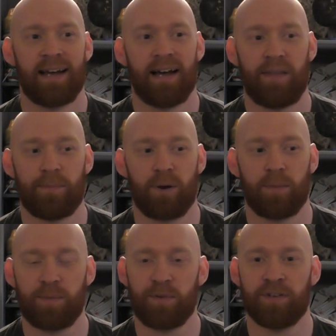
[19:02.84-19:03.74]
and then
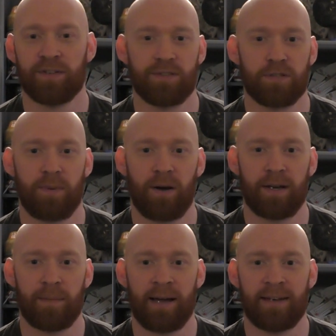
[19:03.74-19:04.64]
probably move on to
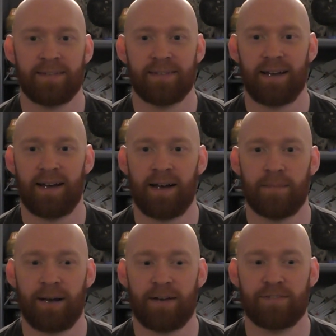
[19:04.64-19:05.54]
Spider-Man
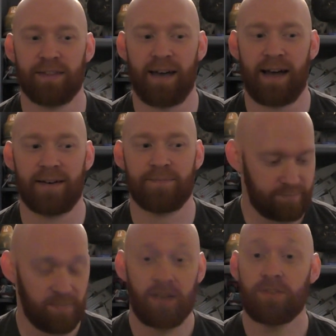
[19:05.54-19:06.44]
after that.
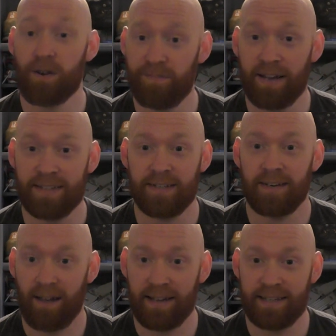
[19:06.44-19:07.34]
Don't forget to
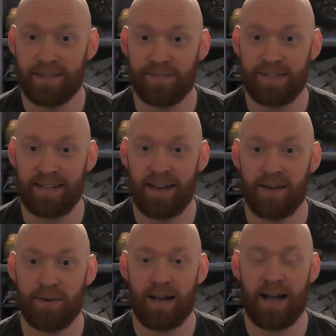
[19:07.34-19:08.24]
like the
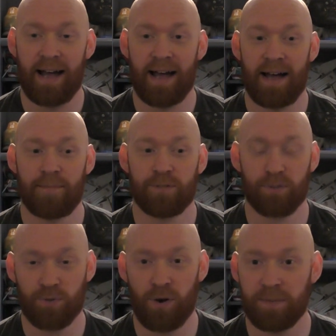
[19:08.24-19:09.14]
video,
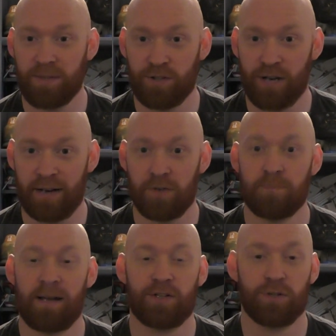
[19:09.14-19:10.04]
subscribe to the channel,
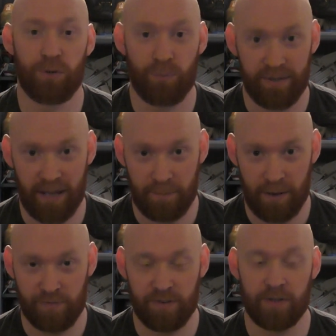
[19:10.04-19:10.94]
make sure you ring that
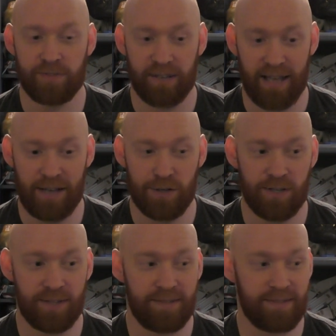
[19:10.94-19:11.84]
bell for
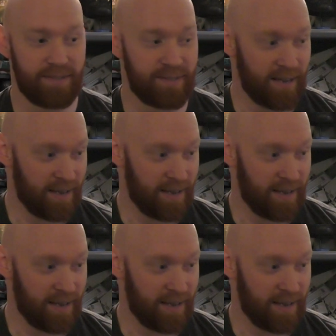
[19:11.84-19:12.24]
notifications.